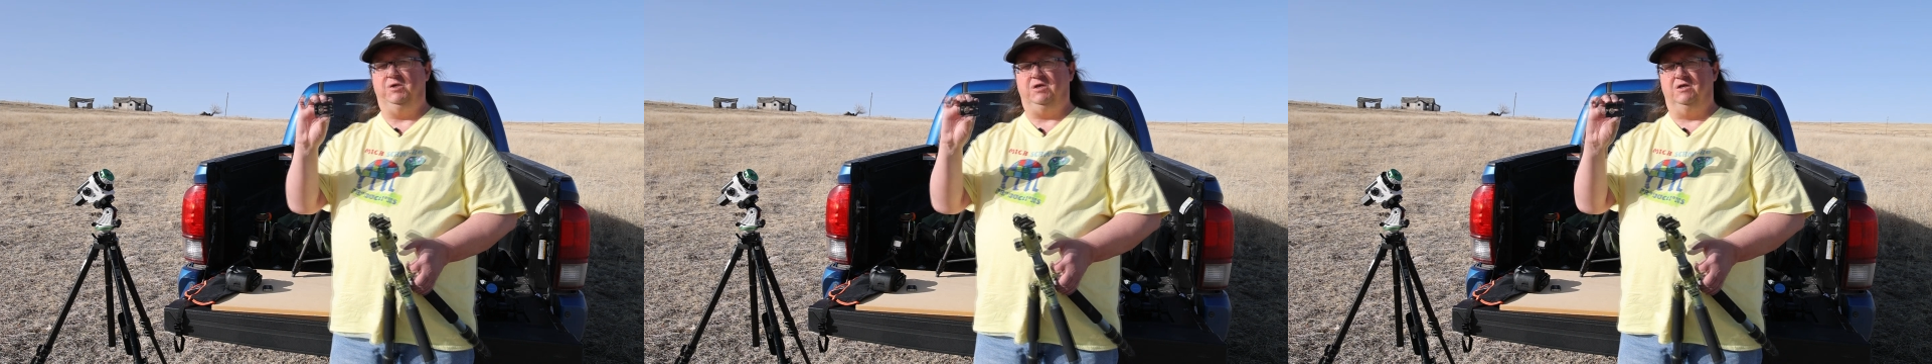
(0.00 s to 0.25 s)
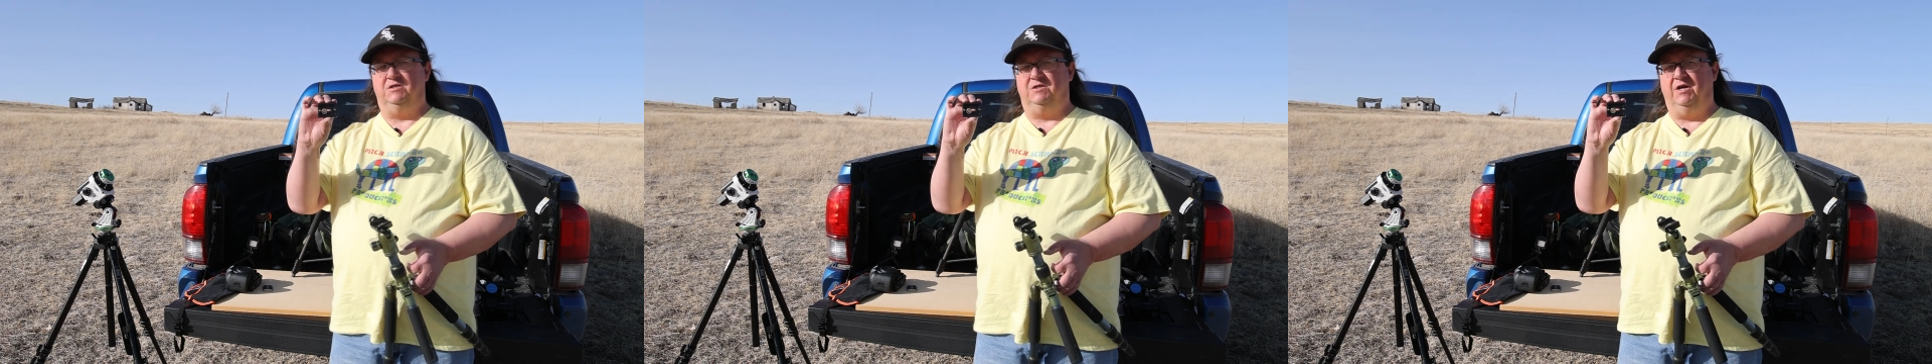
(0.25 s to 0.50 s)

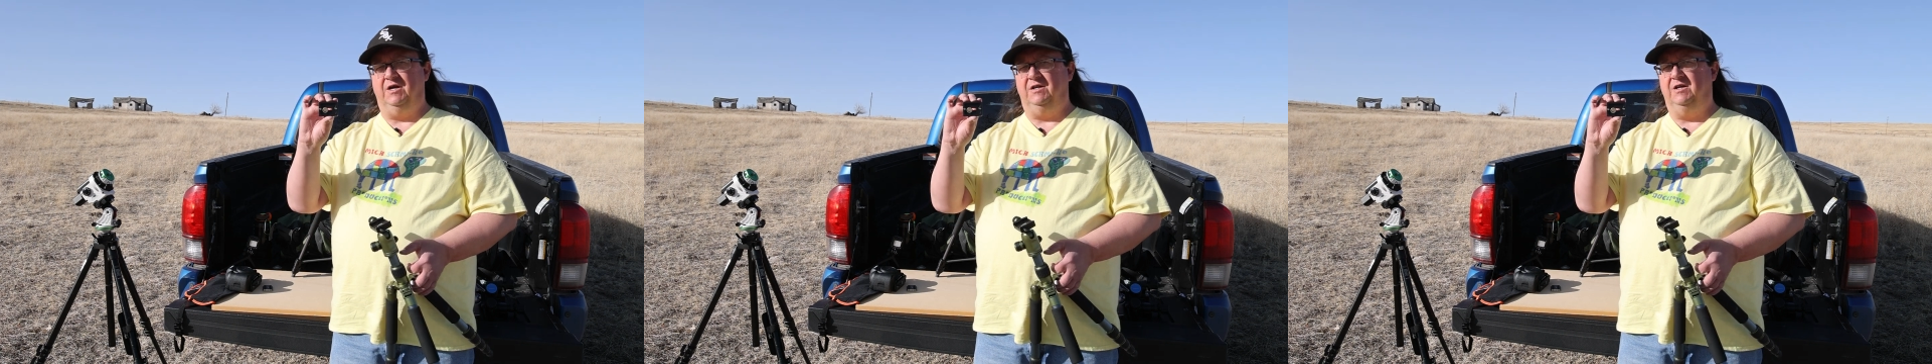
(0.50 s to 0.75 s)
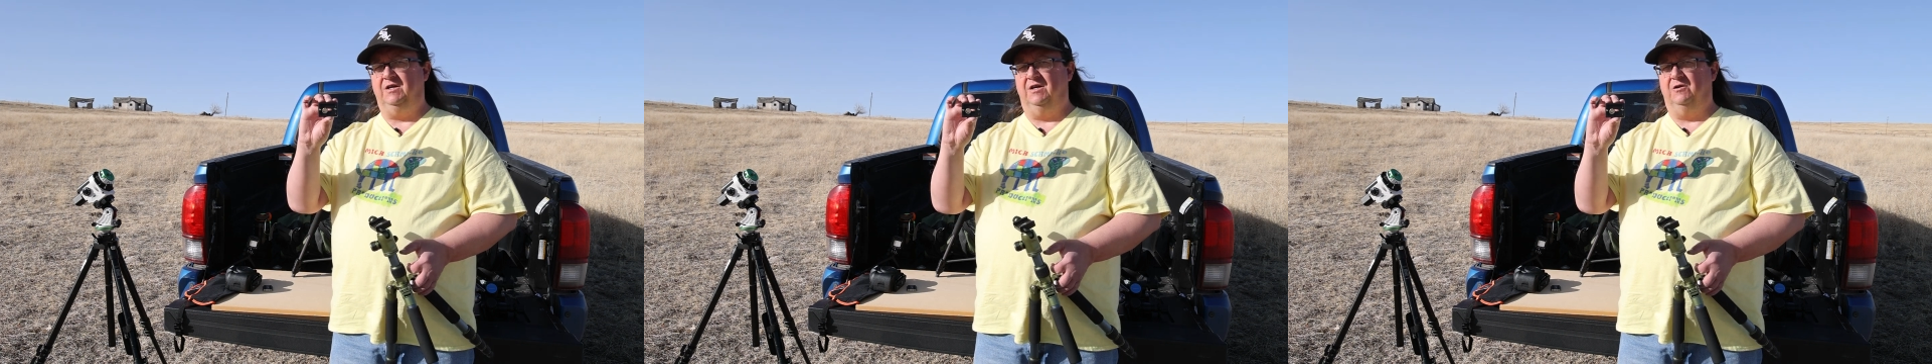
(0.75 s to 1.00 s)
because
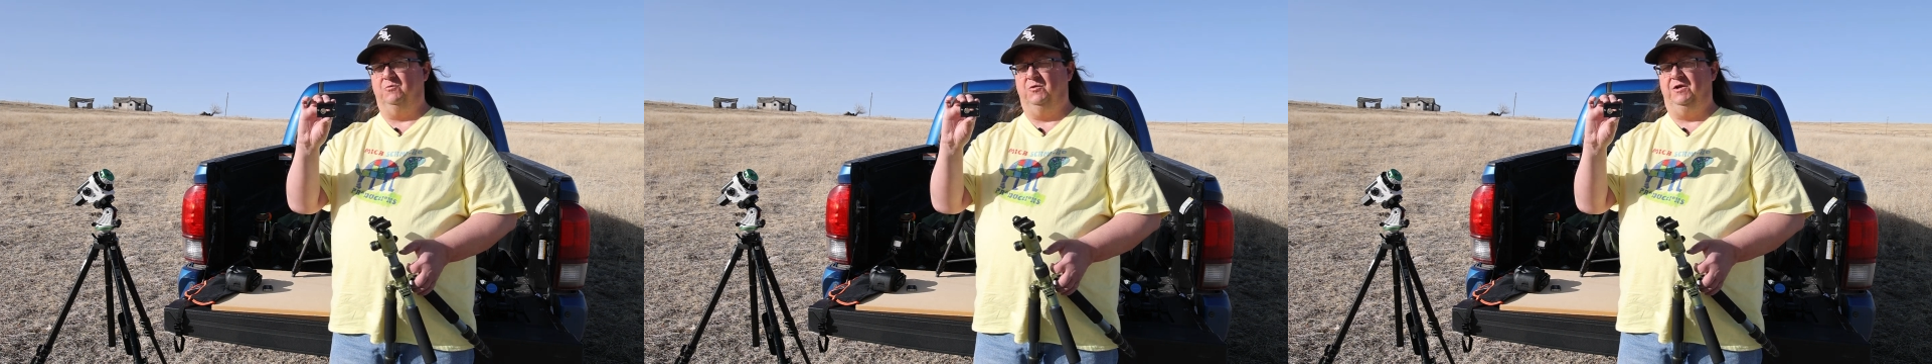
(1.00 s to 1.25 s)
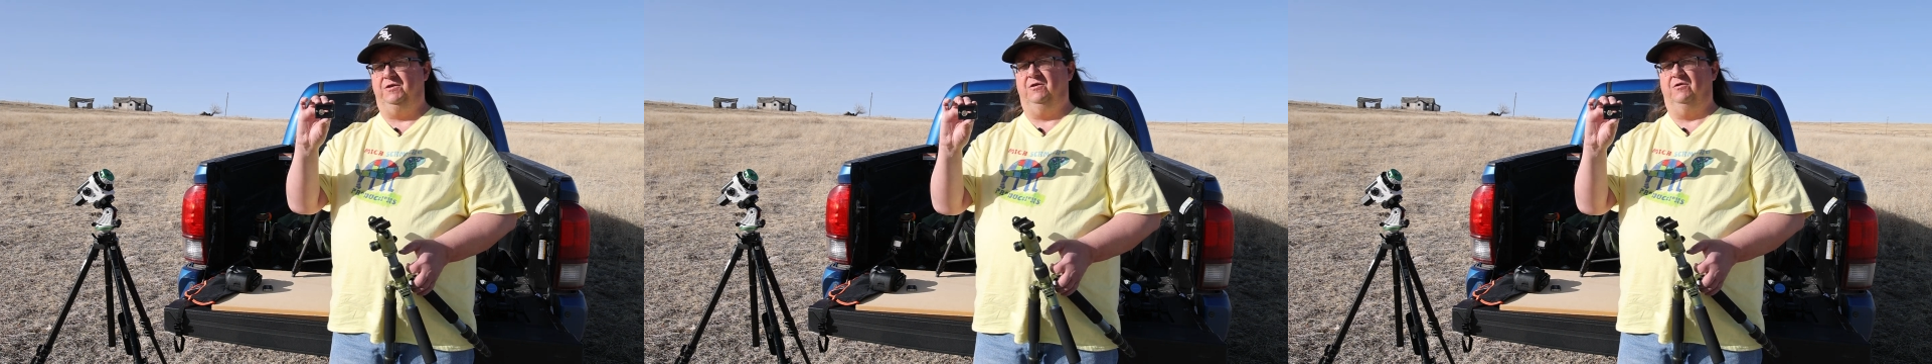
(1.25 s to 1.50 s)
tightening it
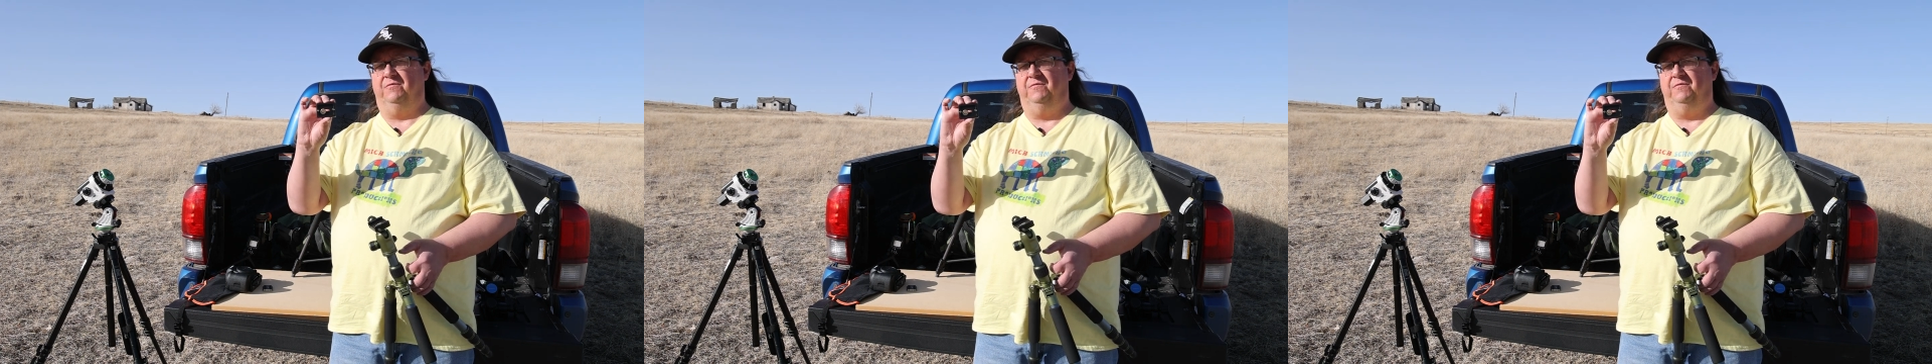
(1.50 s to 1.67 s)
with your